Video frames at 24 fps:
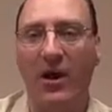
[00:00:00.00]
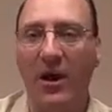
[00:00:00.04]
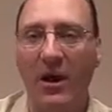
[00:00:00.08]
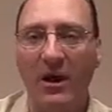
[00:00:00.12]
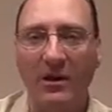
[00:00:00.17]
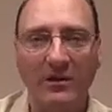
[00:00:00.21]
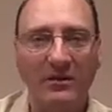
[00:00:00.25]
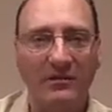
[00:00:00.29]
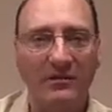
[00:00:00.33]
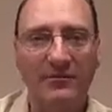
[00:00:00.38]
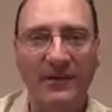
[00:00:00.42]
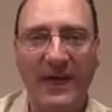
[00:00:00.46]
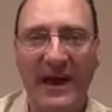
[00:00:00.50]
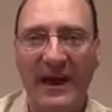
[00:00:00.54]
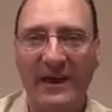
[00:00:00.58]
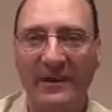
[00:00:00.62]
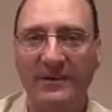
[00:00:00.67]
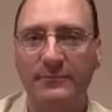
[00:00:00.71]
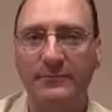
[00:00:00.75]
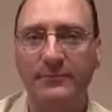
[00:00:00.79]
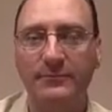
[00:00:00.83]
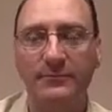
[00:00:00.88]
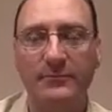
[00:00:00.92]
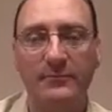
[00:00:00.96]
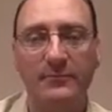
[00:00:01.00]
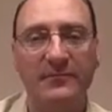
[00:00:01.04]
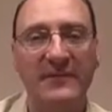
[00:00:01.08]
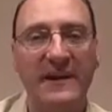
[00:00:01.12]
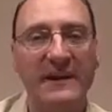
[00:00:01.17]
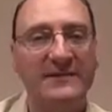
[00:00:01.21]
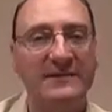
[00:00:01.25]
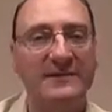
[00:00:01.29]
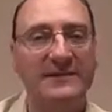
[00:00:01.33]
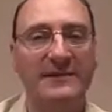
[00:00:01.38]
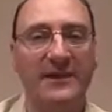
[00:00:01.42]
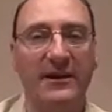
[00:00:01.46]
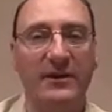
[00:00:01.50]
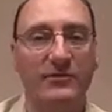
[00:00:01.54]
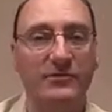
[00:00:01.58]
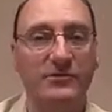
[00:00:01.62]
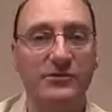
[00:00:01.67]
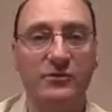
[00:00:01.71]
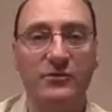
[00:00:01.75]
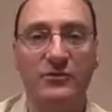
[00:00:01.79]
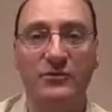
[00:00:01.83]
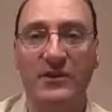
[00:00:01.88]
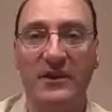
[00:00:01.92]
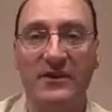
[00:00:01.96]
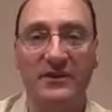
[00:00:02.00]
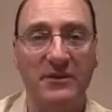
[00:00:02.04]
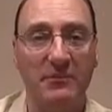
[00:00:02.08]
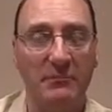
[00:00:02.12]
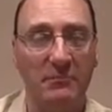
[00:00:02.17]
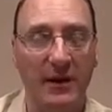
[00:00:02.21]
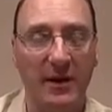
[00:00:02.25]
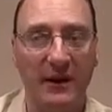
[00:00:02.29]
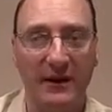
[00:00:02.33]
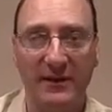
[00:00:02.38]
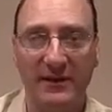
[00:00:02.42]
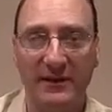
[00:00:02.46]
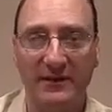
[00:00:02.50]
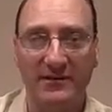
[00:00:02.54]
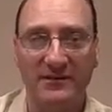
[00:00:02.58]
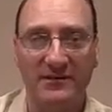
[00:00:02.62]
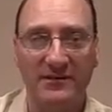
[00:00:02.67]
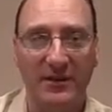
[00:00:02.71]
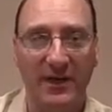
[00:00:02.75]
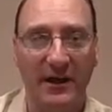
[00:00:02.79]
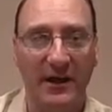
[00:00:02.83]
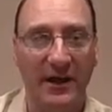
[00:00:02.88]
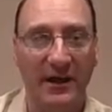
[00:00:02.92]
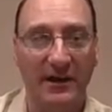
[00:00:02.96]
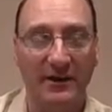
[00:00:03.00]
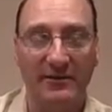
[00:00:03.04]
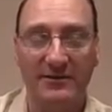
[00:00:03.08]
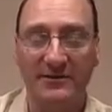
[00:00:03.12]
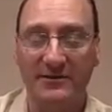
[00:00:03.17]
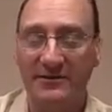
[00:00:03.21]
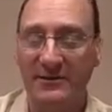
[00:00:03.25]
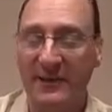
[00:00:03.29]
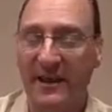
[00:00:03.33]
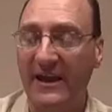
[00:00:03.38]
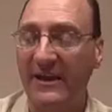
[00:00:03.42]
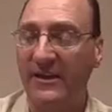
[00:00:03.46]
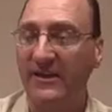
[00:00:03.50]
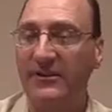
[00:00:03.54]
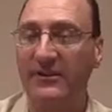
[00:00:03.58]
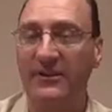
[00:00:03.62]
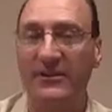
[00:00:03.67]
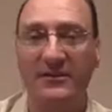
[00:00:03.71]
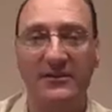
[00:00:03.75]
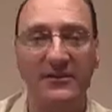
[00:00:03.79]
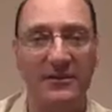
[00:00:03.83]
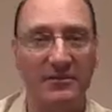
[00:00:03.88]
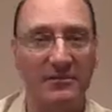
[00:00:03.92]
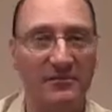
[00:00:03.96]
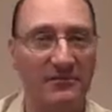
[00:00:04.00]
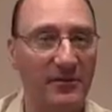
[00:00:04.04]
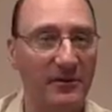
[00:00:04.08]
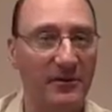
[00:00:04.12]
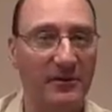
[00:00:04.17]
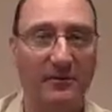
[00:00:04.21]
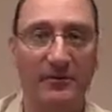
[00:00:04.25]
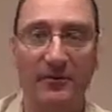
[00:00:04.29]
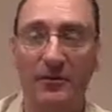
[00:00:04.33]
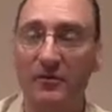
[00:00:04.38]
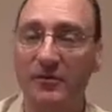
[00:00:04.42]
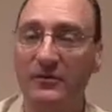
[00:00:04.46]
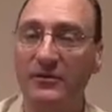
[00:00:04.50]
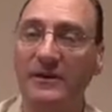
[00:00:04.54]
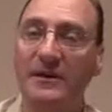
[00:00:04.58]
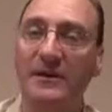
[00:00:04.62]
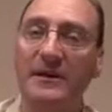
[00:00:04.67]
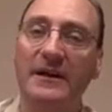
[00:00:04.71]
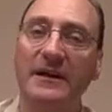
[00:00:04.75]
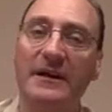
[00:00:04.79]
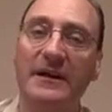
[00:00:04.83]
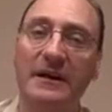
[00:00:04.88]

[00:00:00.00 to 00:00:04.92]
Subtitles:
All of that basically tells you that the markets are scared, they're fearful.